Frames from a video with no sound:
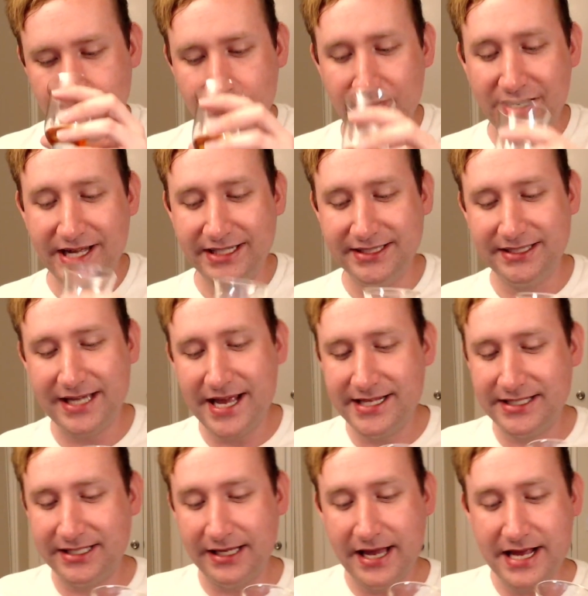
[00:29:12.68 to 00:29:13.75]
it's
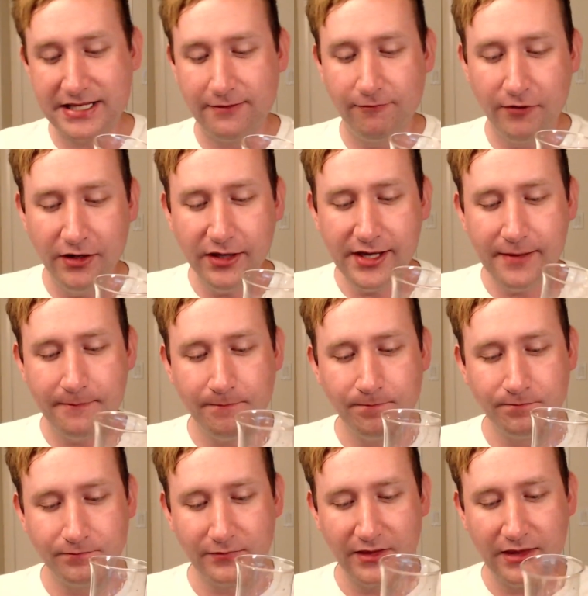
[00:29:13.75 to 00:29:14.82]
really,
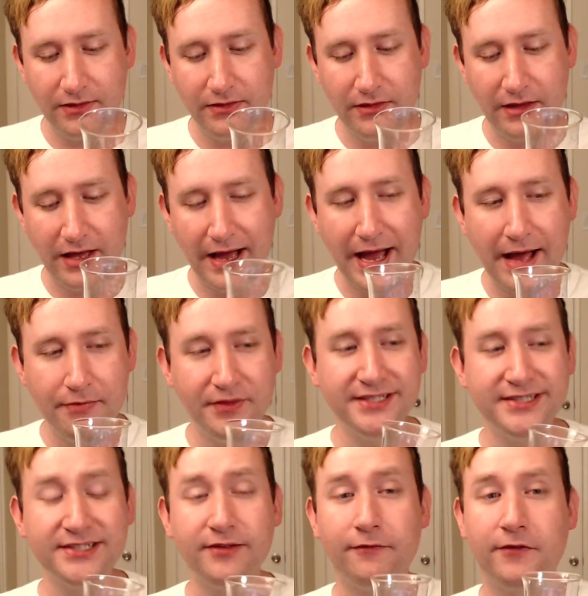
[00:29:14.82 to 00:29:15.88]
this
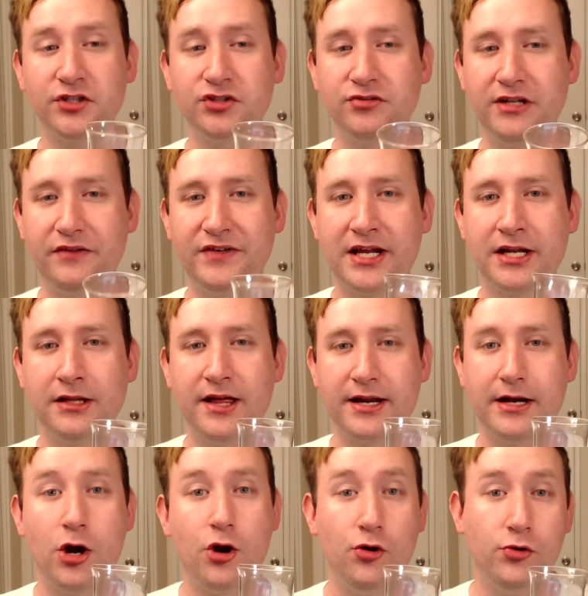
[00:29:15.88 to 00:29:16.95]
is the first one that I've gotten a lot of
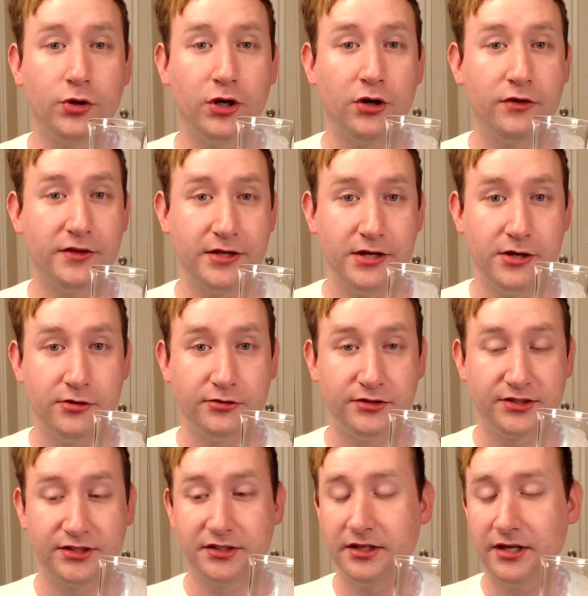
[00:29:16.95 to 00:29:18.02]
oak on the
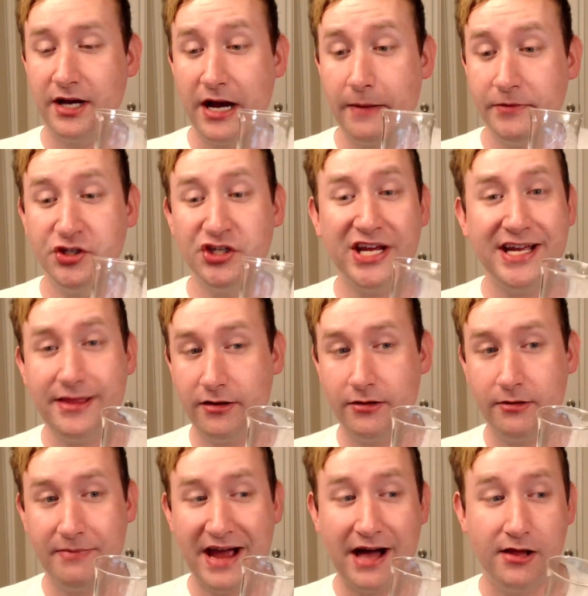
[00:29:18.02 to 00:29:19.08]
nose. Usually I get that on the
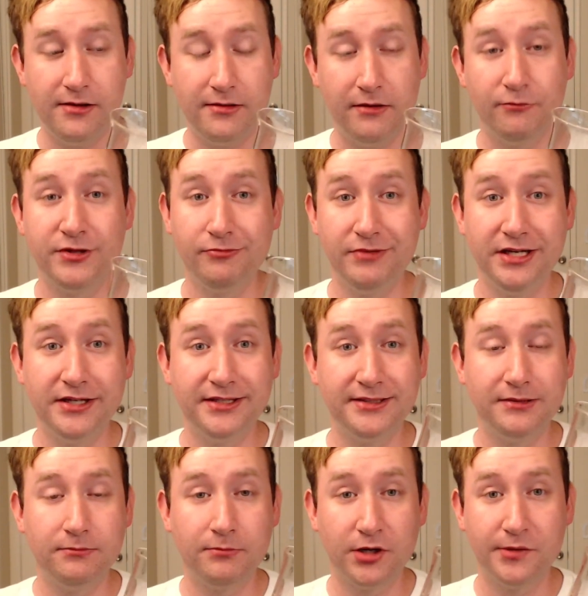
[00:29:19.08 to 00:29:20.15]
palate with wheated
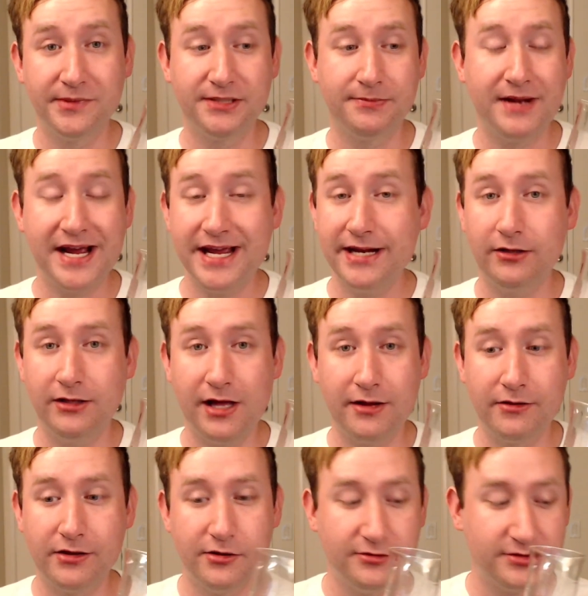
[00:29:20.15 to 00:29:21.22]
bourbons, but I get it a lot on
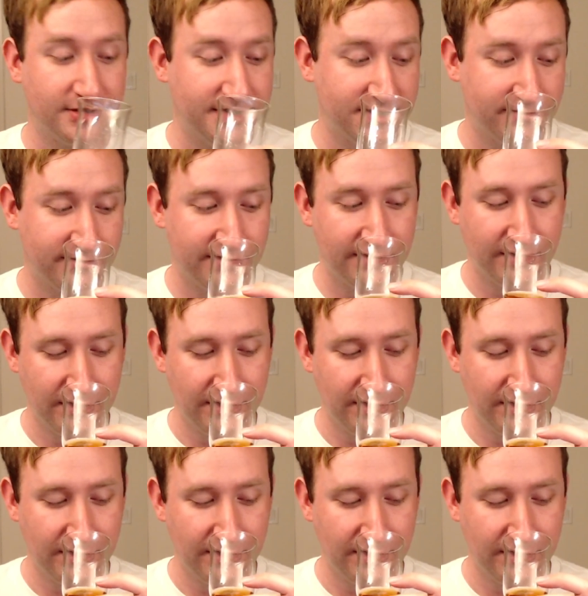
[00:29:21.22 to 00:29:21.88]
the nose on this one.